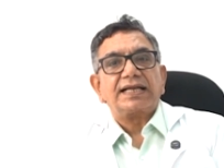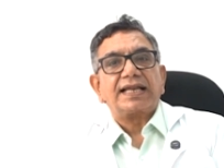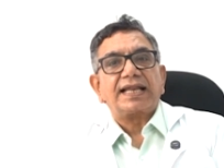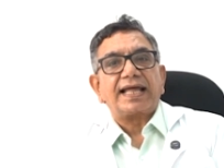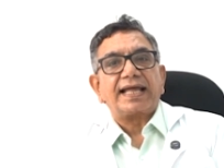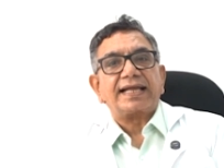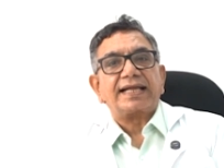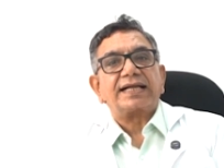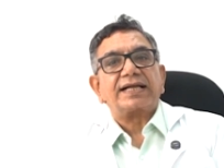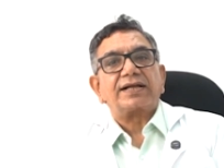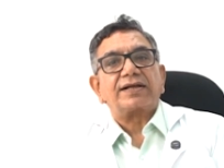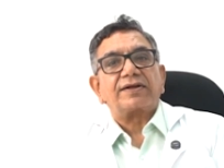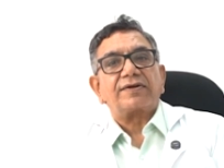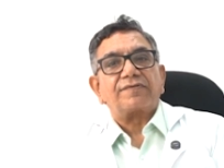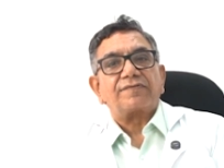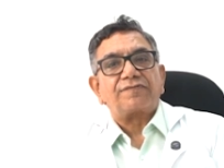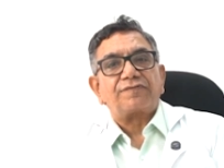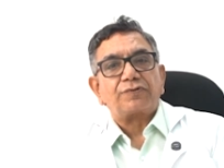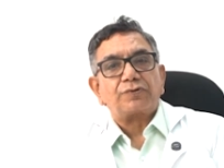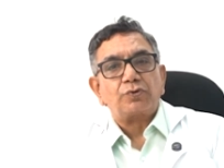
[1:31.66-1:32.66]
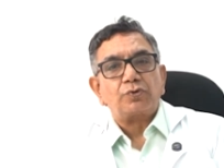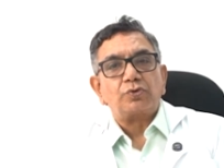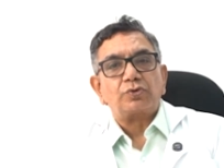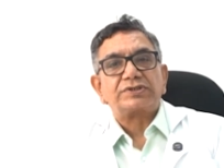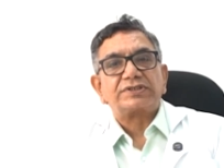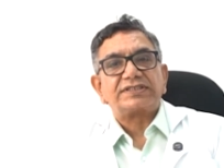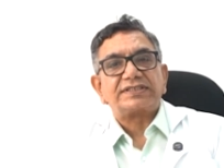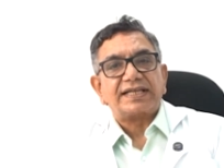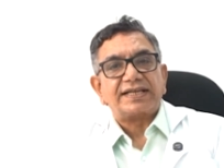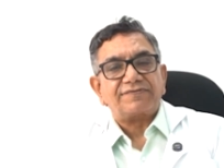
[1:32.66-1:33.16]
like
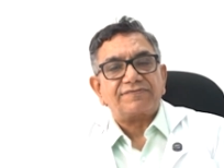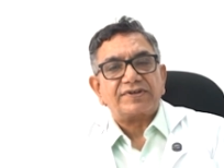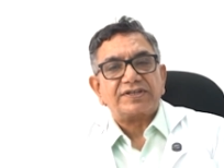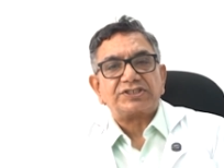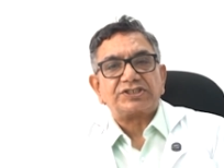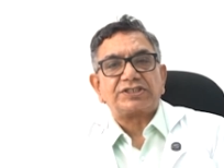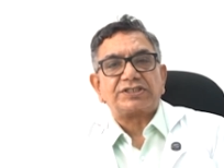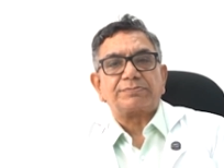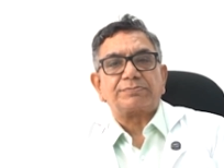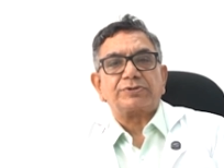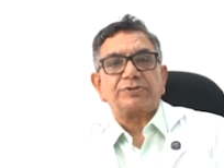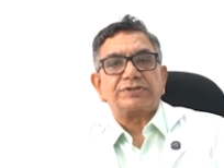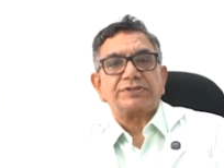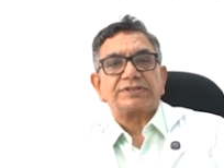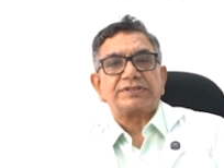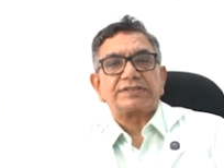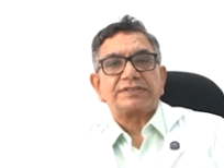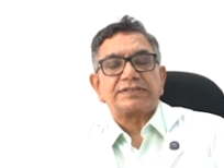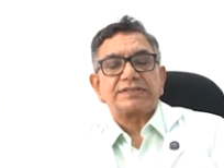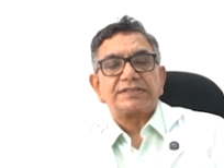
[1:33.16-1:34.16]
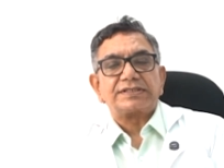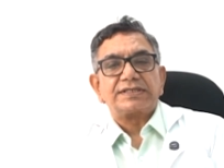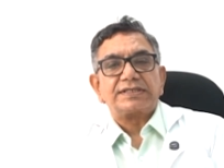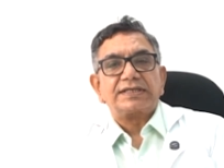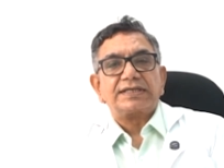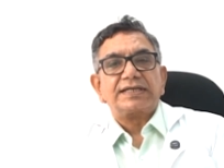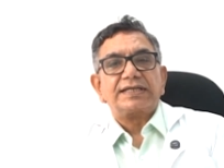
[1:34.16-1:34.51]
fruits and vegetables.